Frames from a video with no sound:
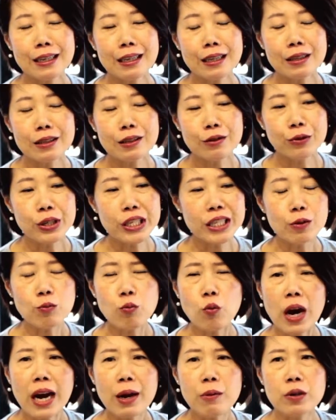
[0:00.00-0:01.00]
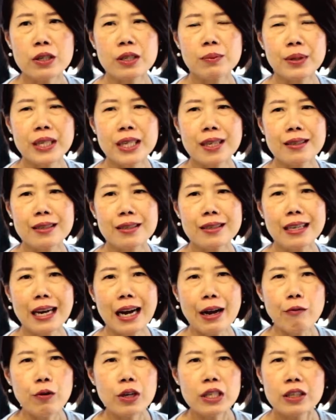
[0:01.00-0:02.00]
the reason why was because I
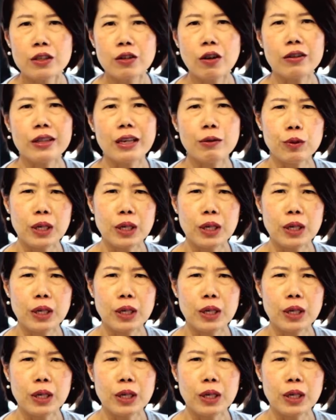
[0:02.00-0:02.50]
always thought they were